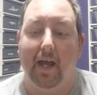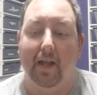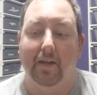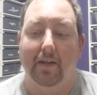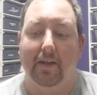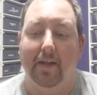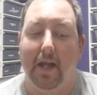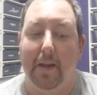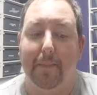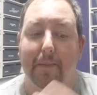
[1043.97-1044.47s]

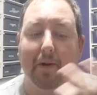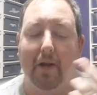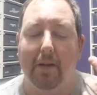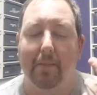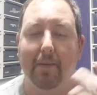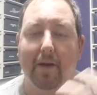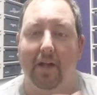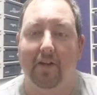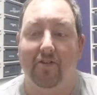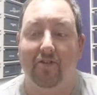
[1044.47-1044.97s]
And
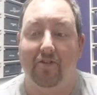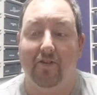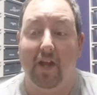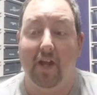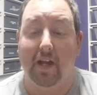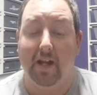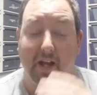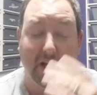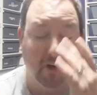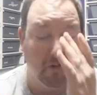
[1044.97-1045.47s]
they pretty
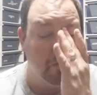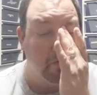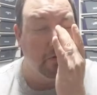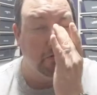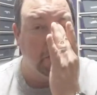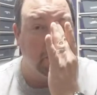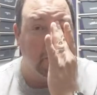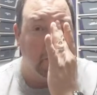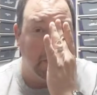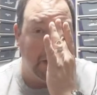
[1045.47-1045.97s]
much take
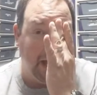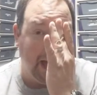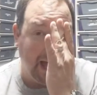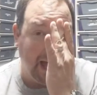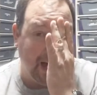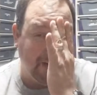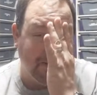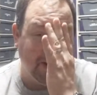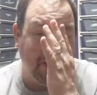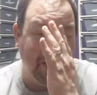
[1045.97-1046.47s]
care of most of what
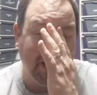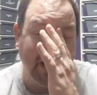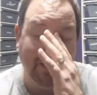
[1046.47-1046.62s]
we have.